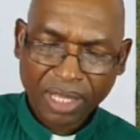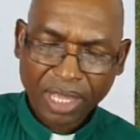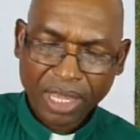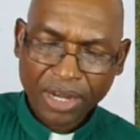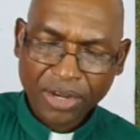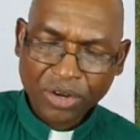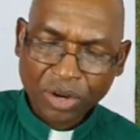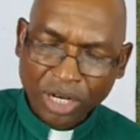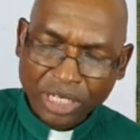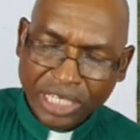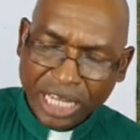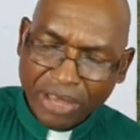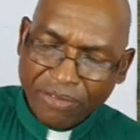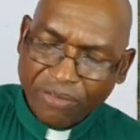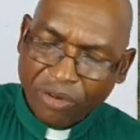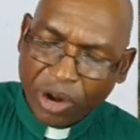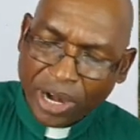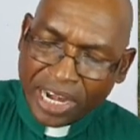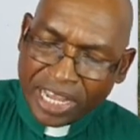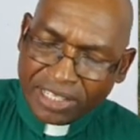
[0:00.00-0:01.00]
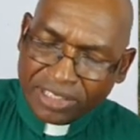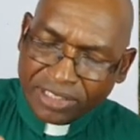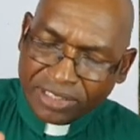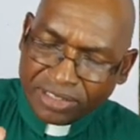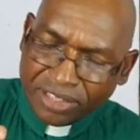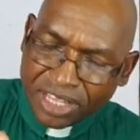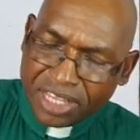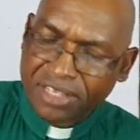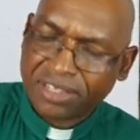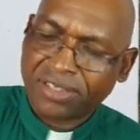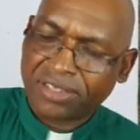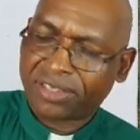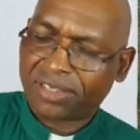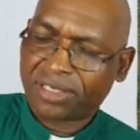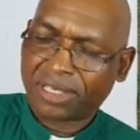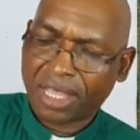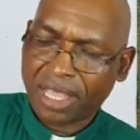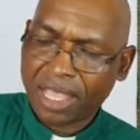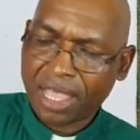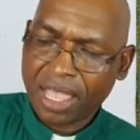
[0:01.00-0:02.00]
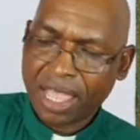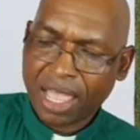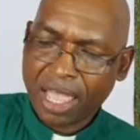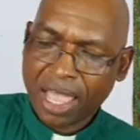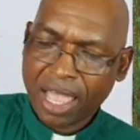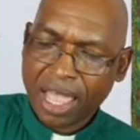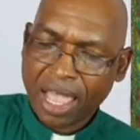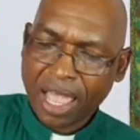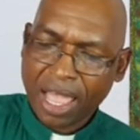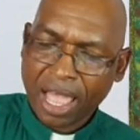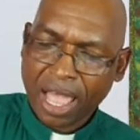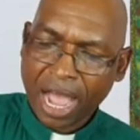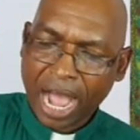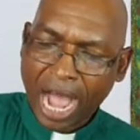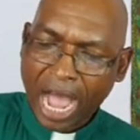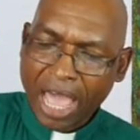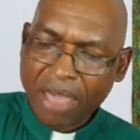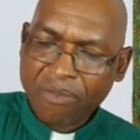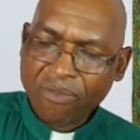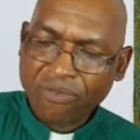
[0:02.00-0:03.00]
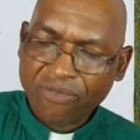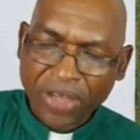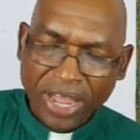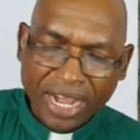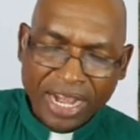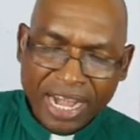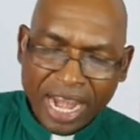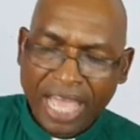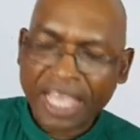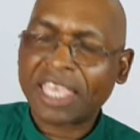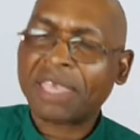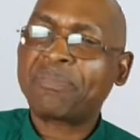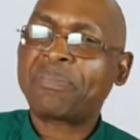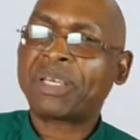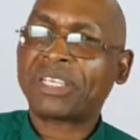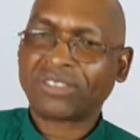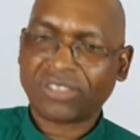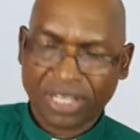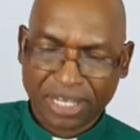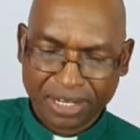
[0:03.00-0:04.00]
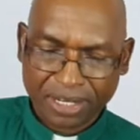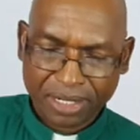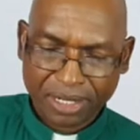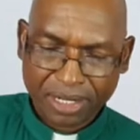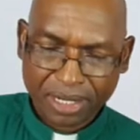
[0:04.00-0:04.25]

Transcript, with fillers: Not everyone has these. I am a very lucky person,